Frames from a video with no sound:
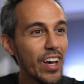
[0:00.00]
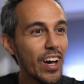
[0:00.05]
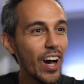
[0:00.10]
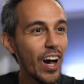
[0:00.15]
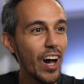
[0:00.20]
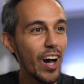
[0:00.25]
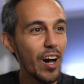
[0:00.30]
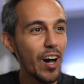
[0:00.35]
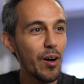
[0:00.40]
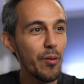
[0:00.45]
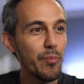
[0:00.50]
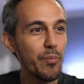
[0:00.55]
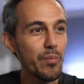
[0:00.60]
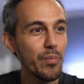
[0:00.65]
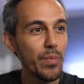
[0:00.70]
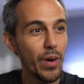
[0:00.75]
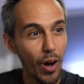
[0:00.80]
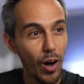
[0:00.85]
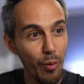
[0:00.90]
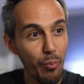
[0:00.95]

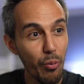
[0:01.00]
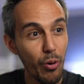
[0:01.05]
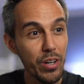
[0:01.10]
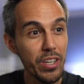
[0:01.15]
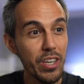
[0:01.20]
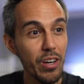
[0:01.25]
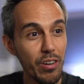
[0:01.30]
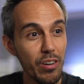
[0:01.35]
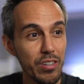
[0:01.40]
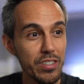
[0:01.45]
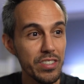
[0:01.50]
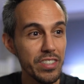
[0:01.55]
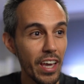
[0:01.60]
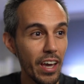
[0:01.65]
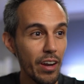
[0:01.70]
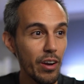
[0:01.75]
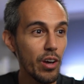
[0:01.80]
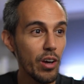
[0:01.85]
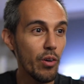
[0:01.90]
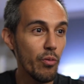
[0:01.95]
But all port key owners
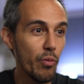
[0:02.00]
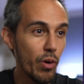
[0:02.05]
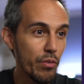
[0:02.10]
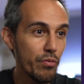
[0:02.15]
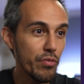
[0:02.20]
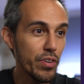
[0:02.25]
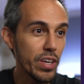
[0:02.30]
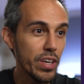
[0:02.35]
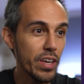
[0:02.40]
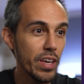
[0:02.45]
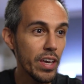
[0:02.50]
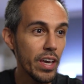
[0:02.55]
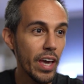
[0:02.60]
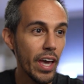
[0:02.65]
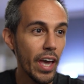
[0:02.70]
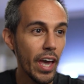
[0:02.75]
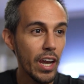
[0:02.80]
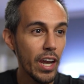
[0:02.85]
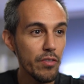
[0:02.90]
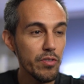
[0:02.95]
get one free
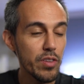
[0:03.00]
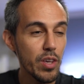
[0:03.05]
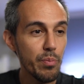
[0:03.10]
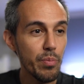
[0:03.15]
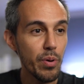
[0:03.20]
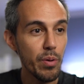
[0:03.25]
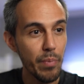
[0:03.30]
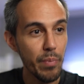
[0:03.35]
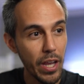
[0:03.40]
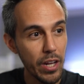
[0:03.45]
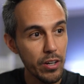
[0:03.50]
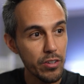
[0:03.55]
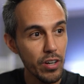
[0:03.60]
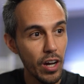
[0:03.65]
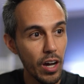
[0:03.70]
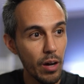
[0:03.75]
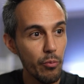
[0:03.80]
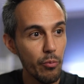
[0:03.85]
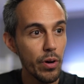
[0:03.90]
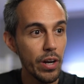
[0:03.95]
NFT per main
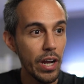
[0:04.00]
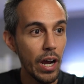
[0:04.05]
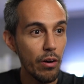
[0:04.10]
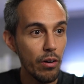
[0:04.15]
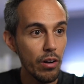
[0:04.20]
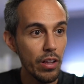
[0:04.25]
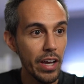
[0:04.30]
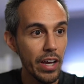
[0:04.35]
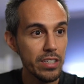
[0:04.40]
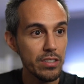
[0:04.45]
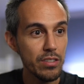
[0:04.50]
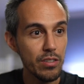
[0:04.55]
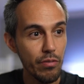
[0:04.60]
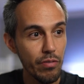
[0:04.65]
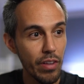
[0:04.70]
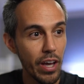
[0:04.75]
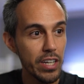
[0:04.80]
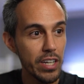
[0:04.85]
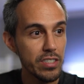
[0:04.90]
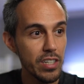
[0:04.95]
drop, 1 hour early access to
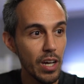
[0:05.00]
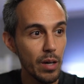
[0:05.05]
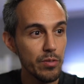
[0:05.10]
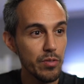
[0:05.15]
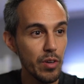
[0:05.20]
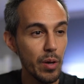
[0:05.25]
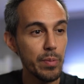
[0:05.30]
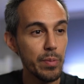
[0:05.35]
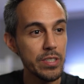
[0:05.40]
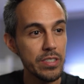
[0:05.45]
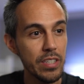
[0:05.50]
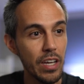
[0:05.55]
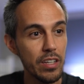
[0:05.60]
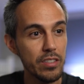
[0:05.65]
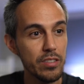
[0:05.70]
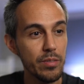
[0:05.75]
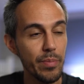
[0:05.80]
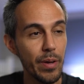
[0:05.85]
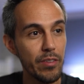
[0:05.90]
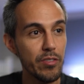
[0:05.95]
flash drops, VIP status
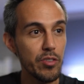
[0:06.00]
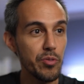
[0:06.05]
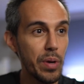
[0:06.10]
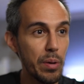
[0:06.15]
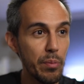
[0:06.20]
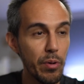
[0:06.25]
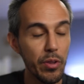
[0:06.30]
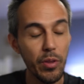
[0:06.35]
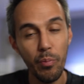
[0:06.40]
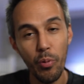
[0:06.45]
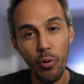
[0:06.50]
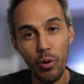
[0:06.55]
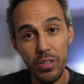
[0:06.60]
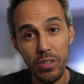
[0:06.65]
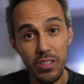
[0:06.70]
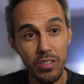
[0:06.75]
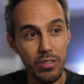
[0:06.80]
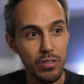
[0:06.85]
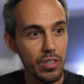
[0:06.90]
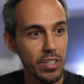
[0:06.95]
to benefits. Remember the port
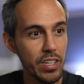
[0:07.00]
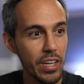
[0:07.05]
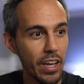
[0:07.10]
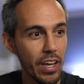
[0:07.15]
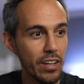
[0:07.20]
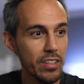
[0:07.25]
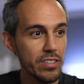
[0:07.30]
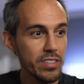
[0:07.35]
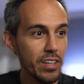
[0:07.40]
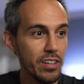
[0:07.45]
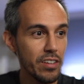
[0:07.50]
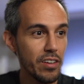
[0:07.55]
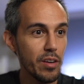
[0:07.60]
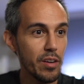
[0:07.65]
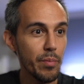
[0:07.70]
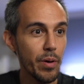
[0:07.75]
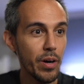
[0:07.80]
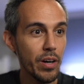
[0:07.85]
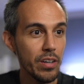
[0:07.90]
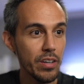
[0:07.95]
keys you could get on secondary
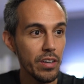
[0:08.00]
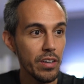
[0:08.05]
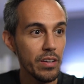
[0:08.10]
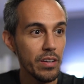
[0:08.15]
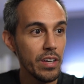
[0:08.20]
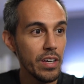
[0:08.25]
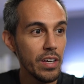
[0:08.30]
market.